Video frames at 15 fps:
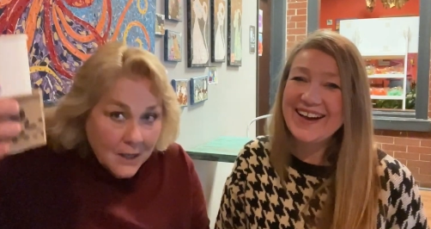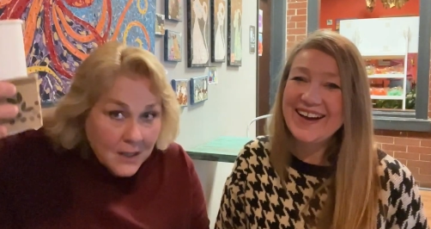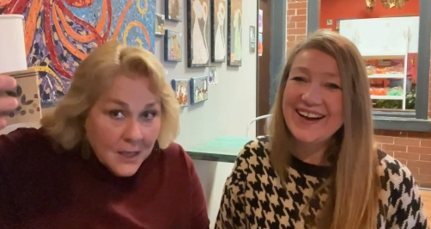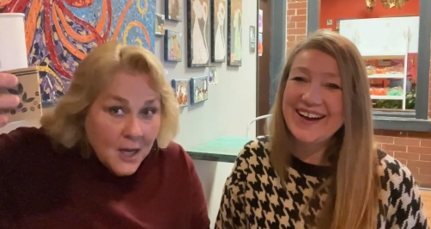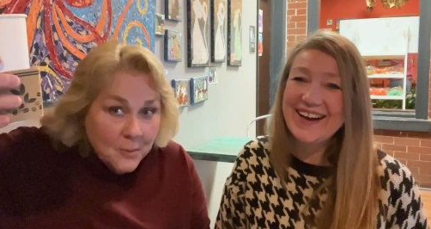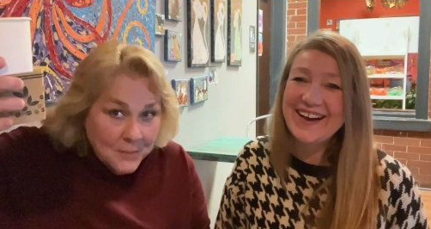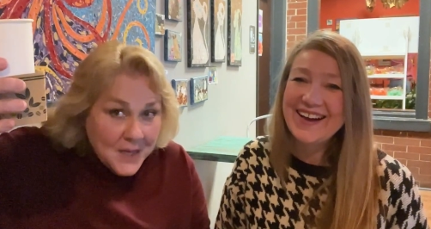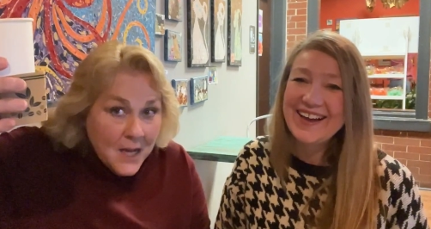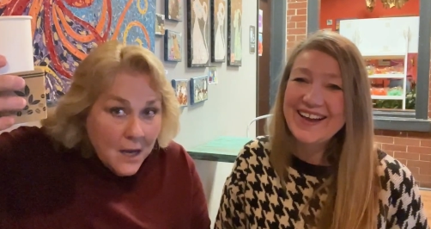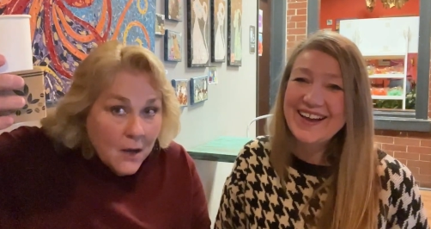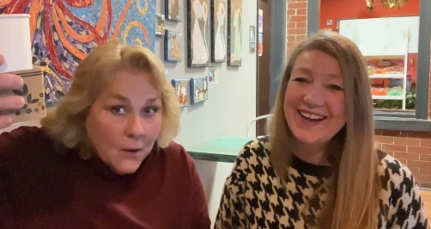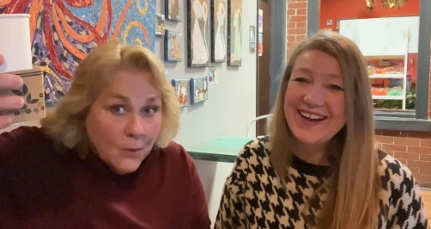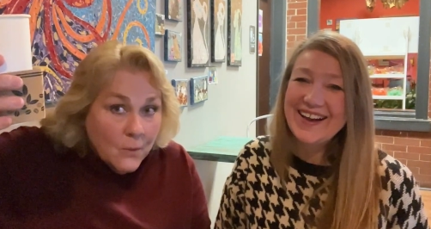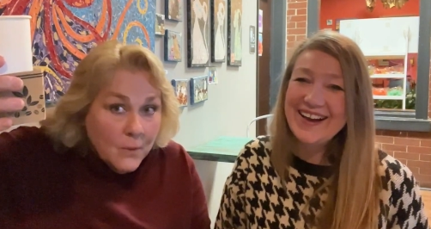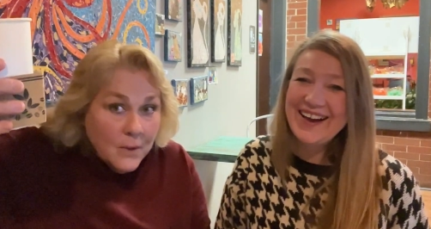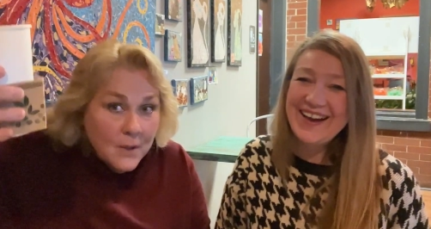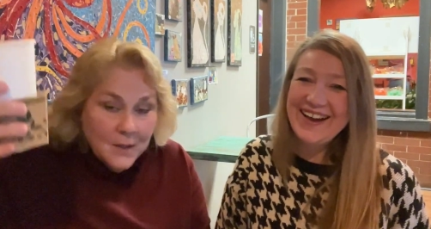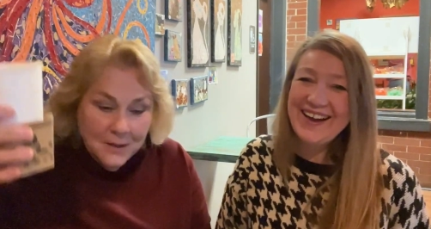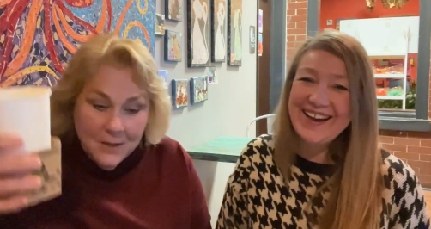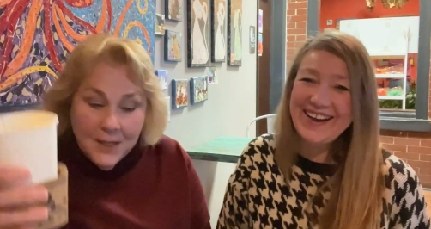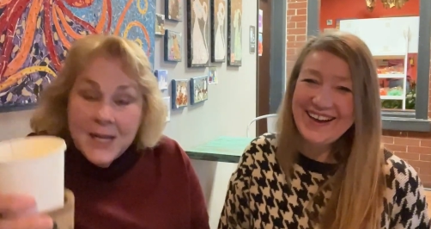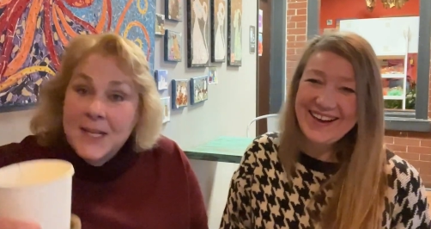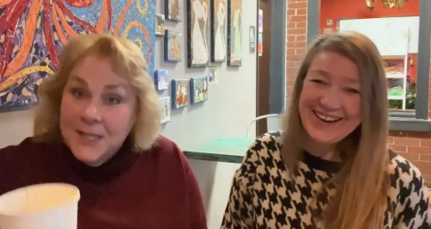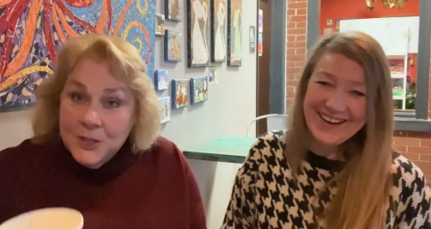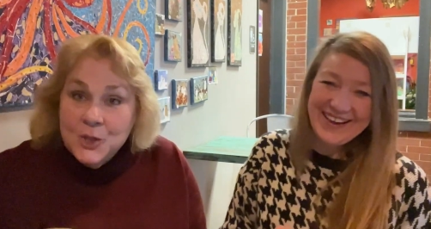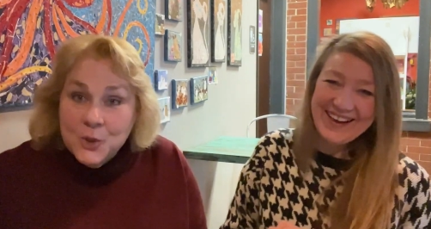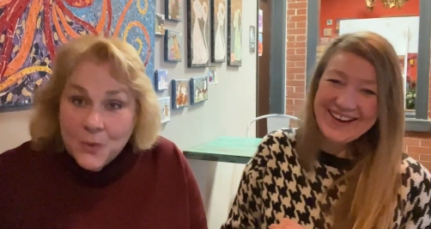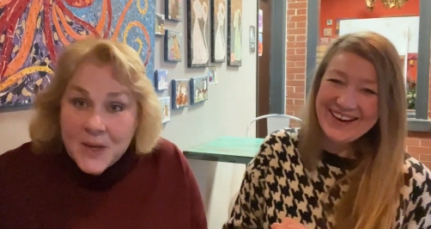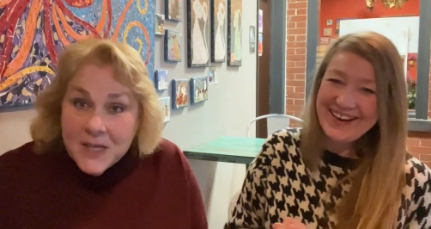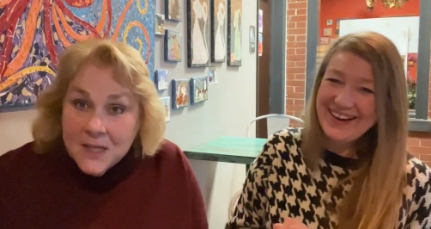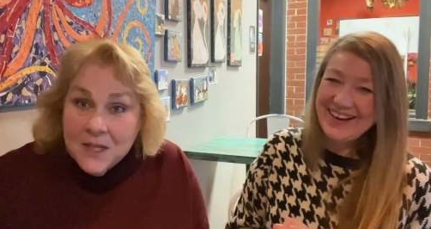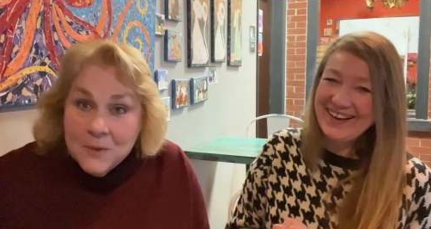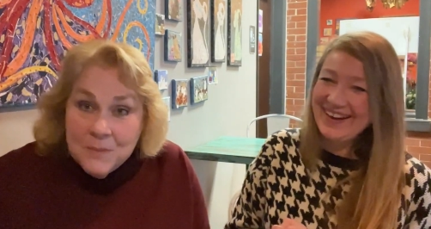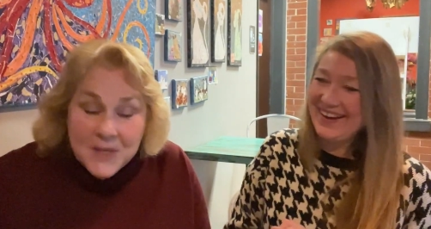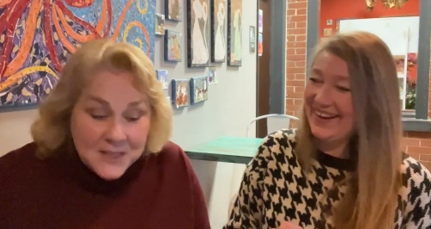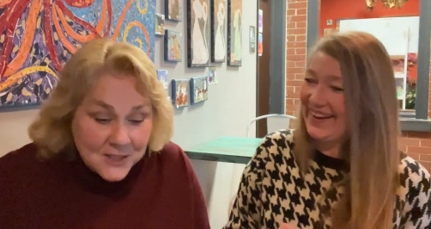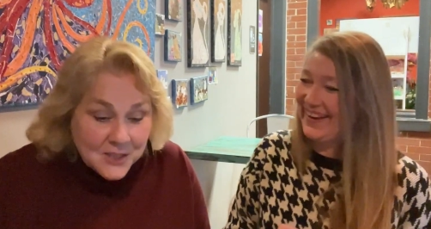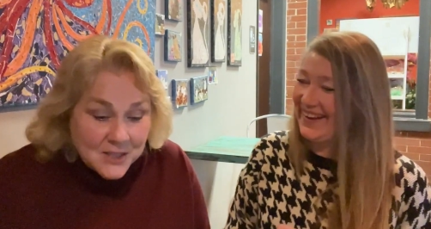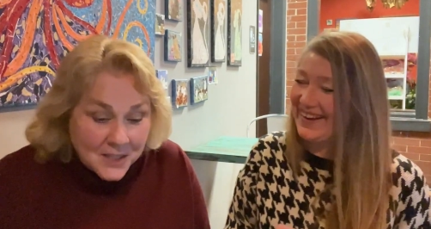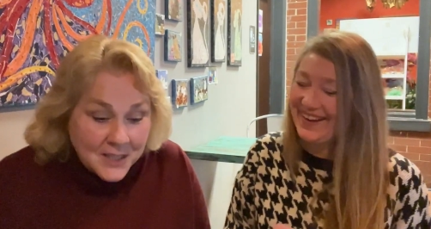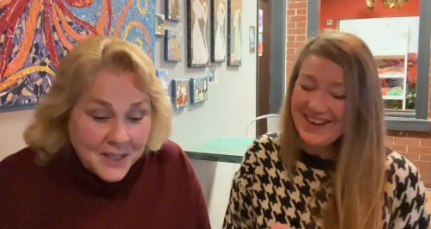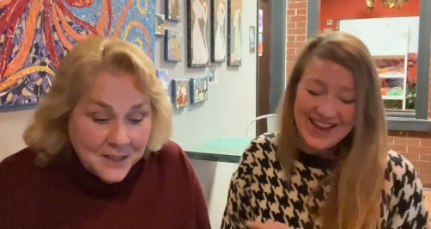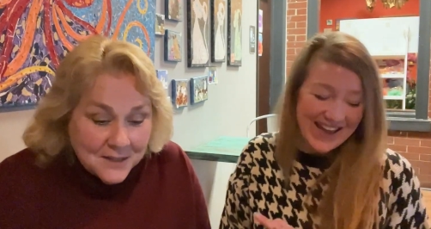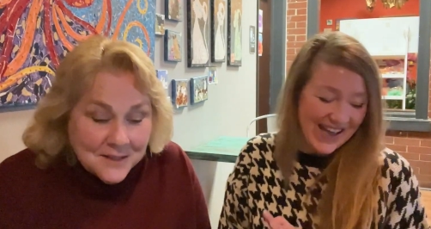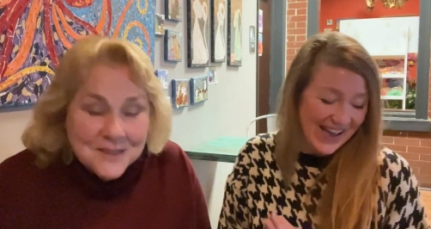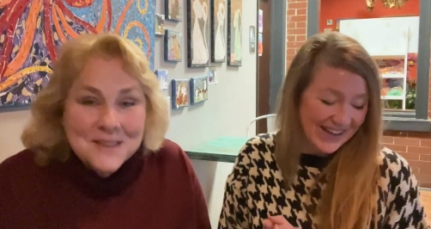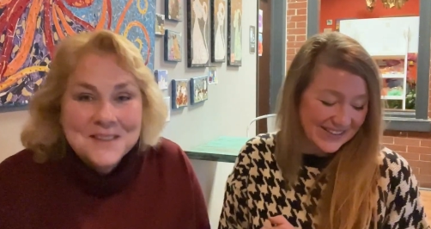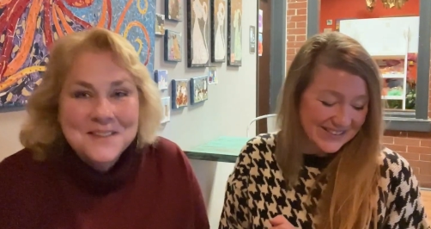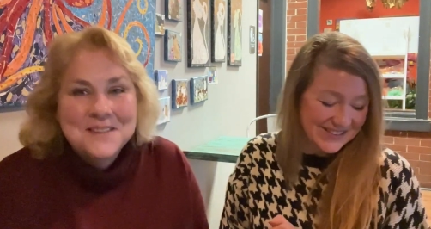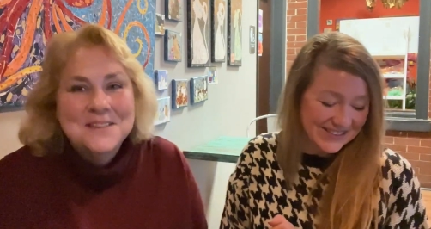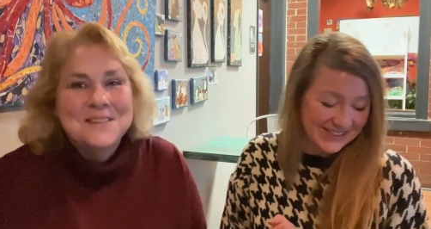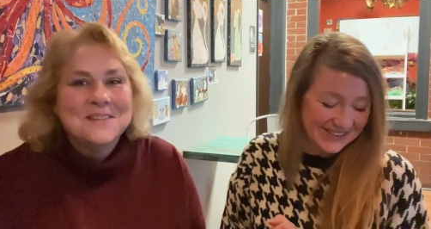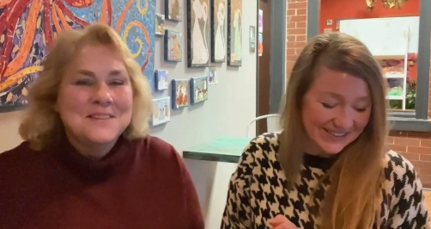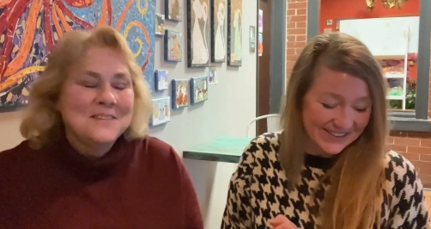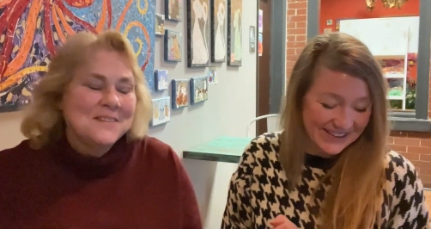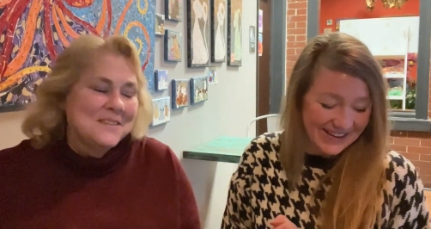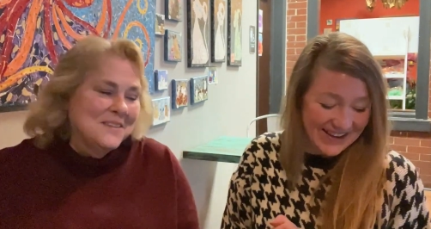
Speaker 1: a cup now and enjoying it immensely. Excellent.